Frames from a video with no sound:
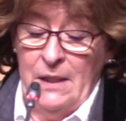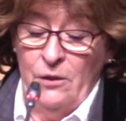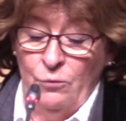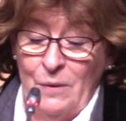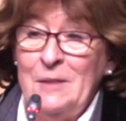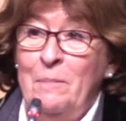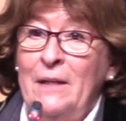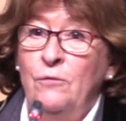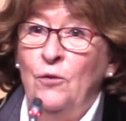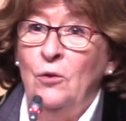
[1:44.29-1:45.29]
in a
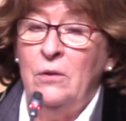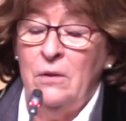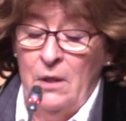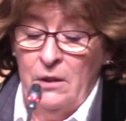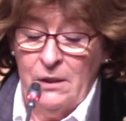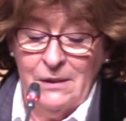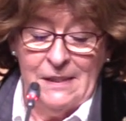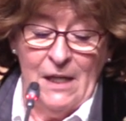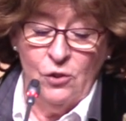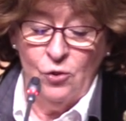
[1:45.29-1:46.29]
respectful,
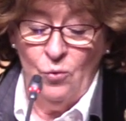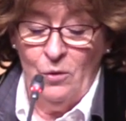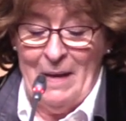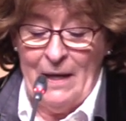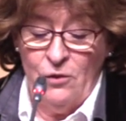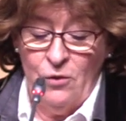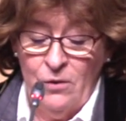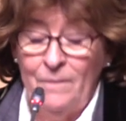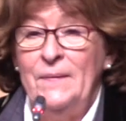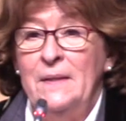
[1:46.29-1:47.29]
consensual manner,